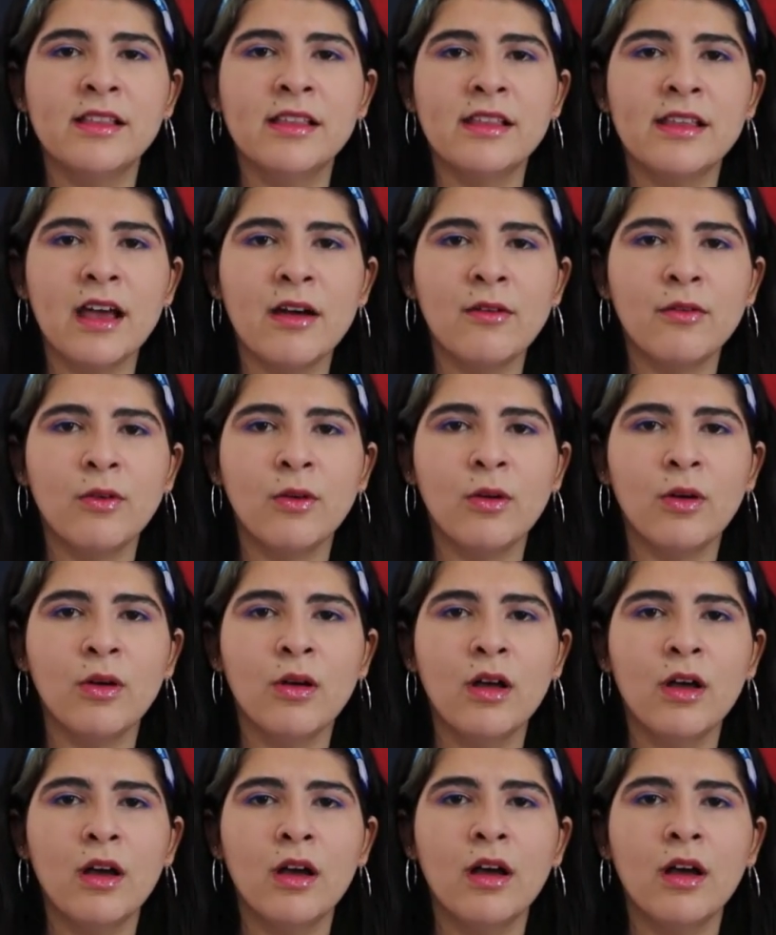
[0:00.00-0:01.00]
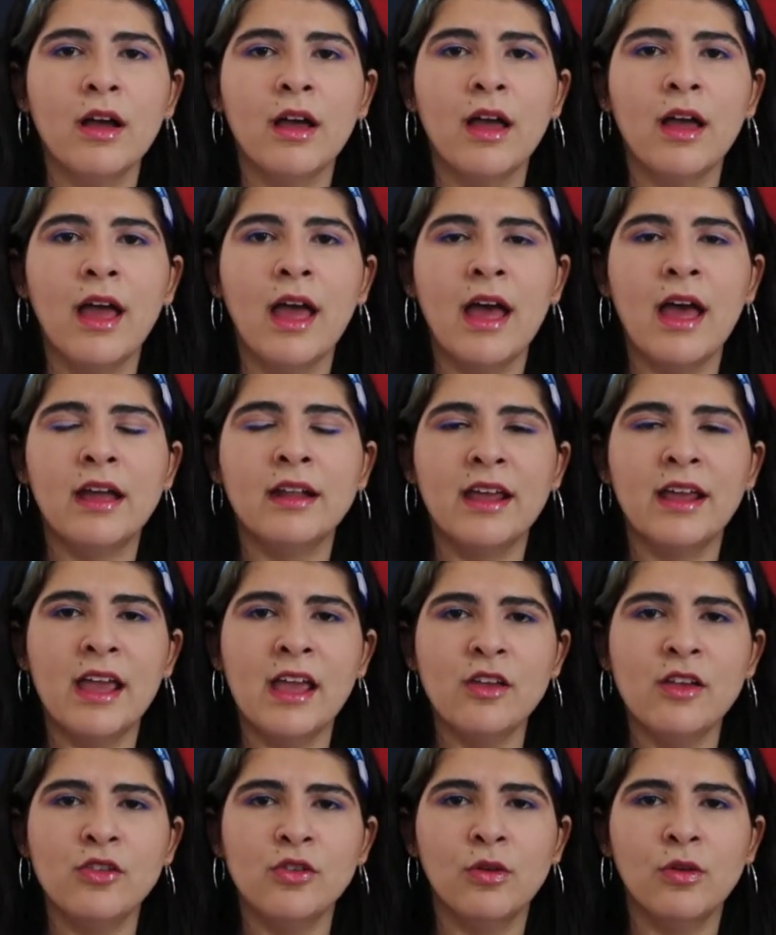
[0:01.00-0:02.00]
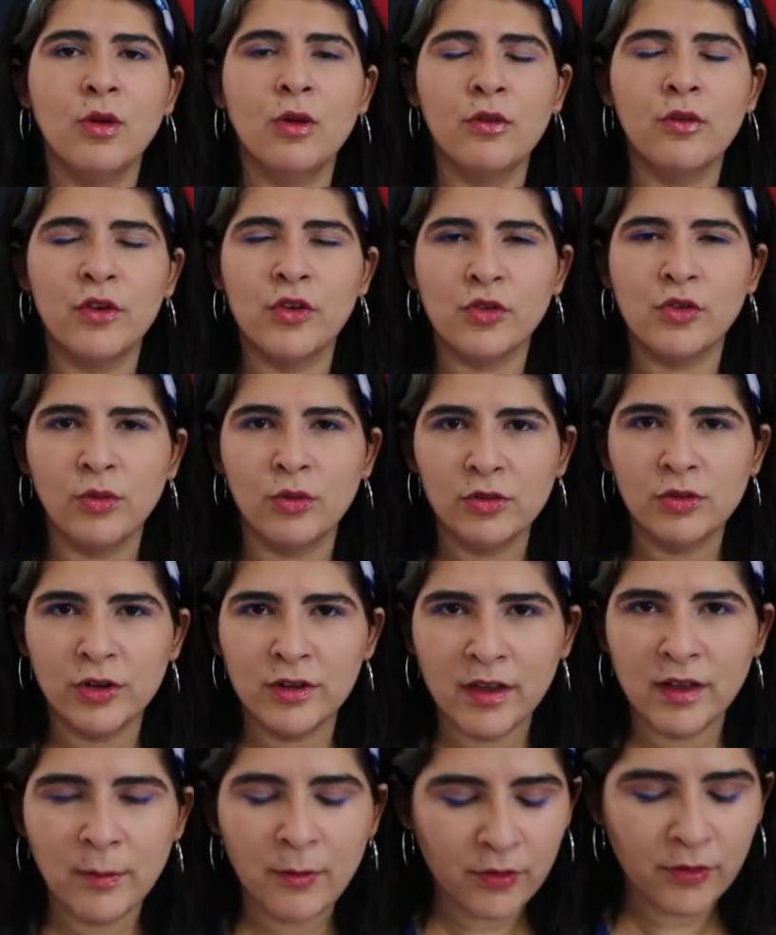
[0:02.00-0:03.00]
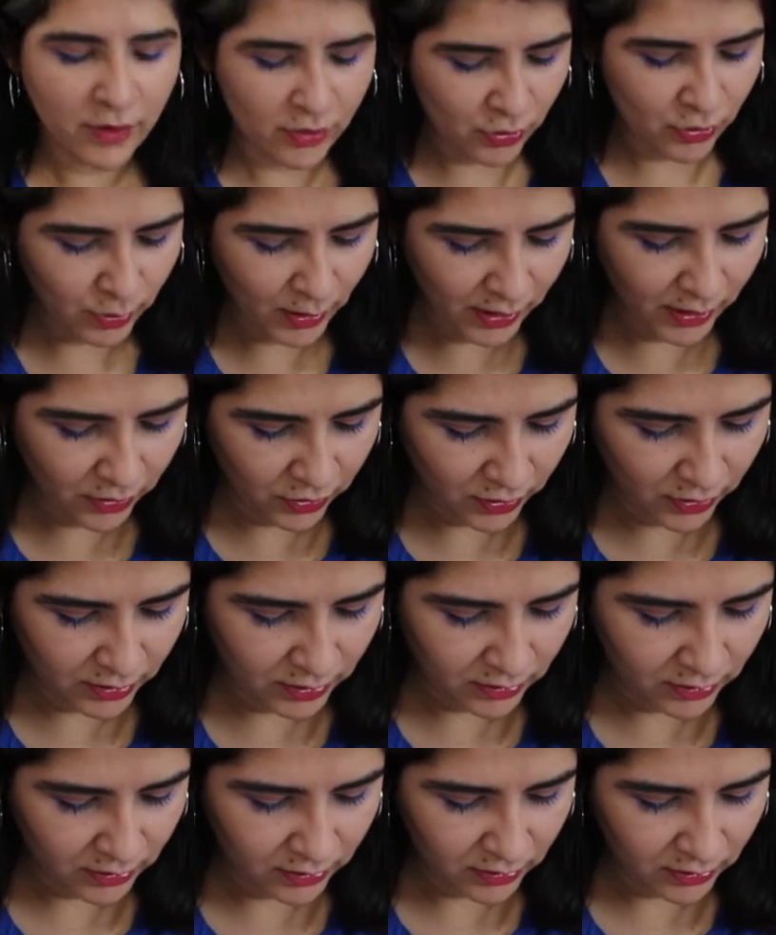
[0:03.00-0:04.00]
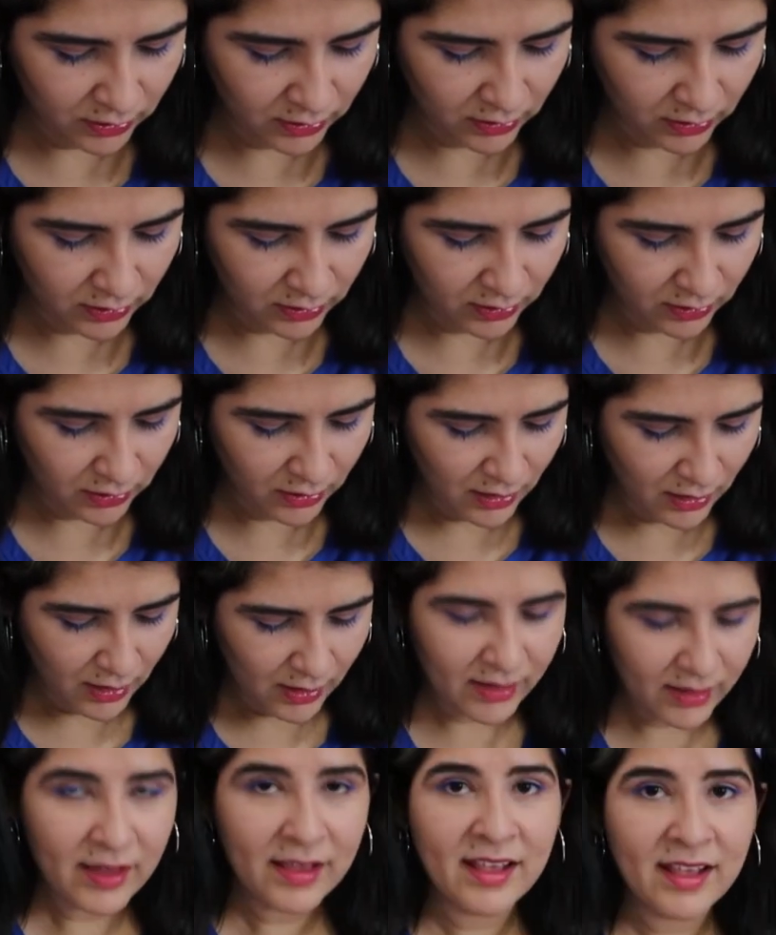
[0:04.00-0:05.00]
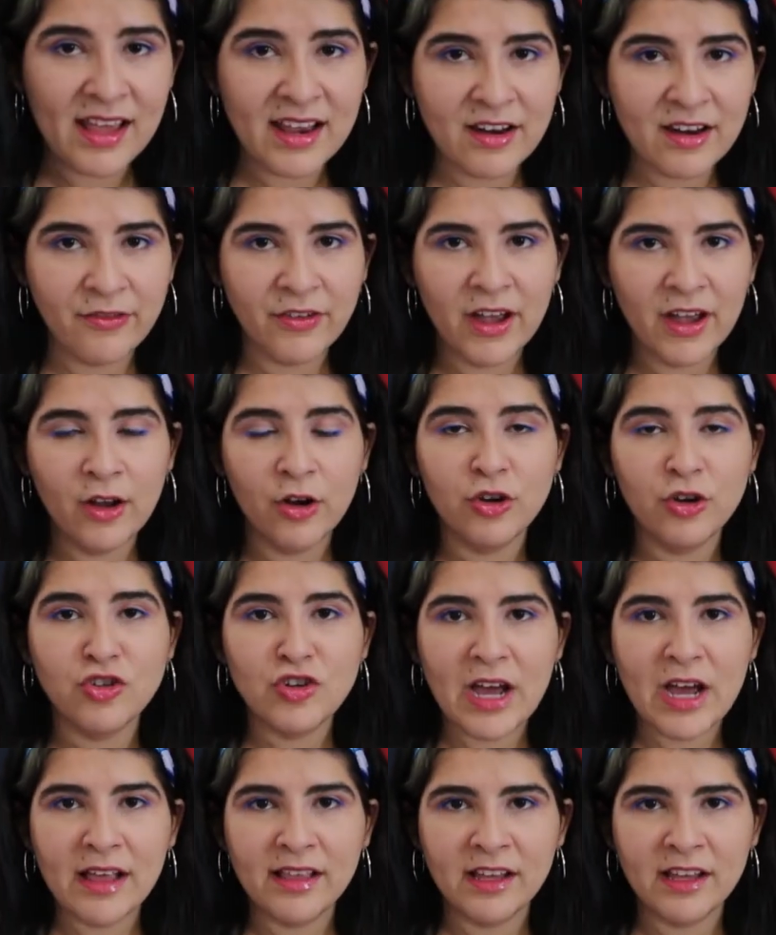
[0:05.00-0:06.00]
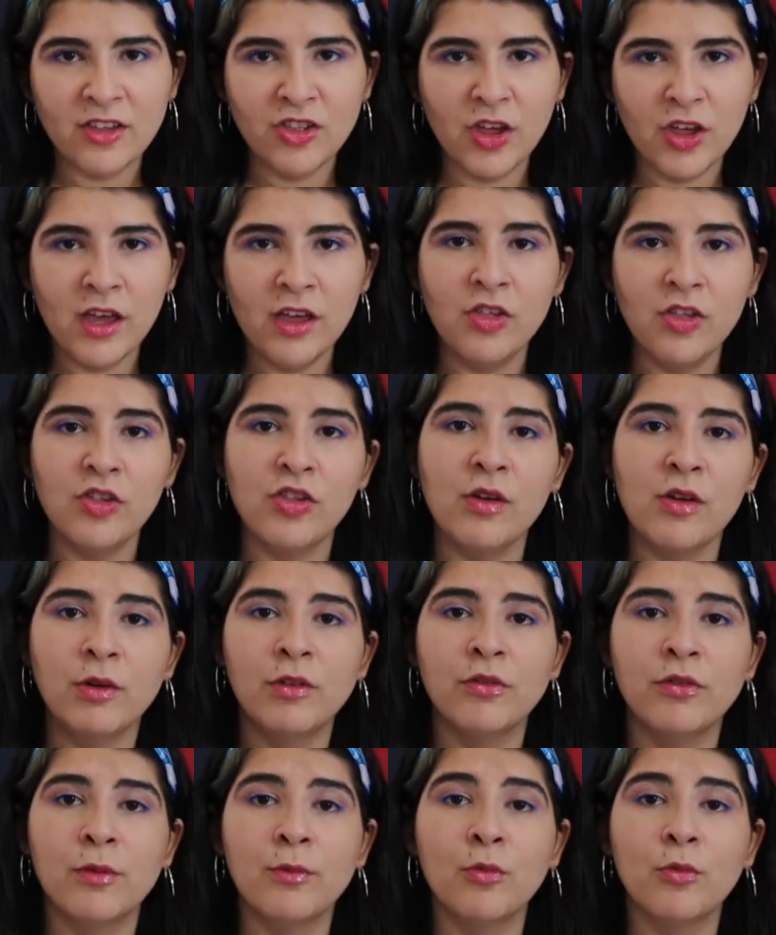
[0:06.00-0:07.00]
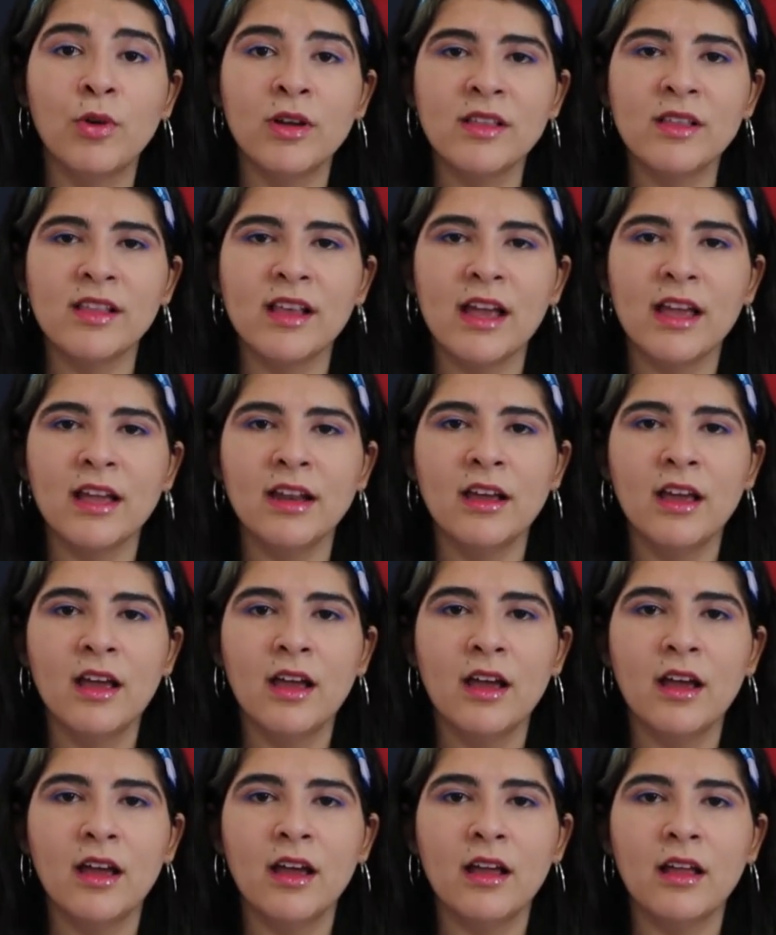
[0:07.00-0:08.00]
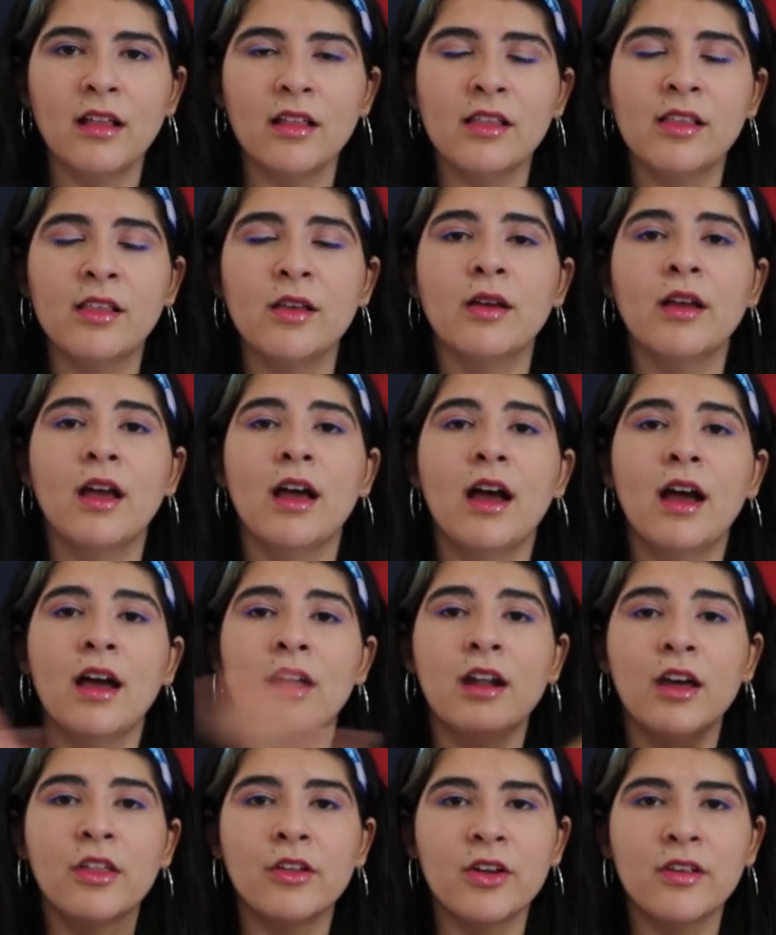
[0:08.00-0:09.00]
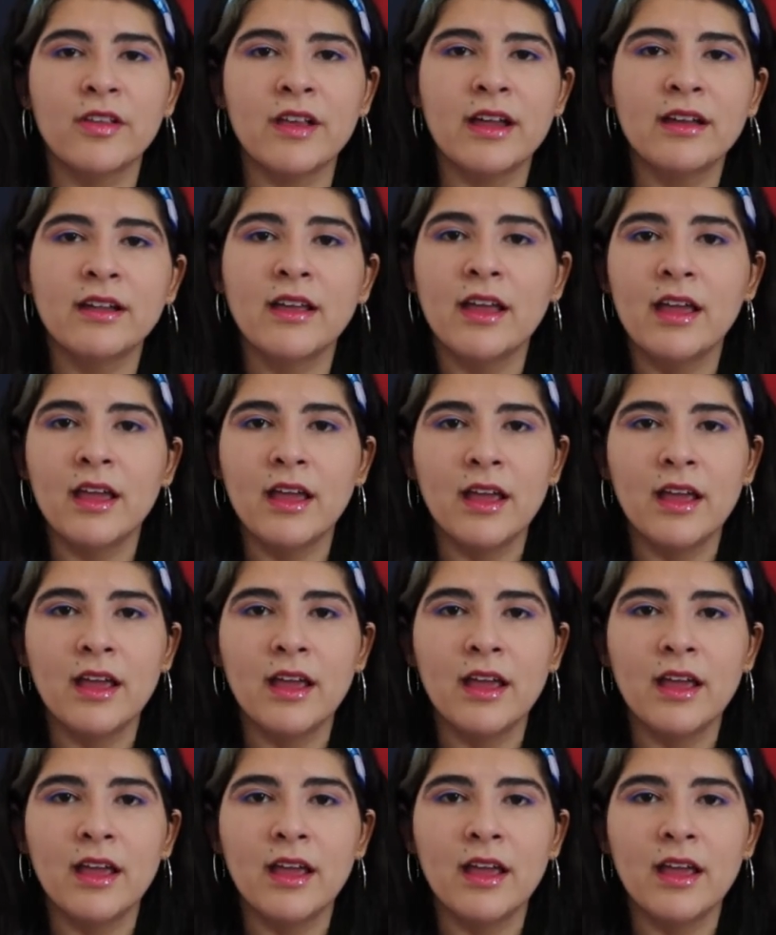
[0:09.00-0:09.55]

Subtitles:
devil and angel over shoulder type of situation. To signify her drastic change, she went from one side to another side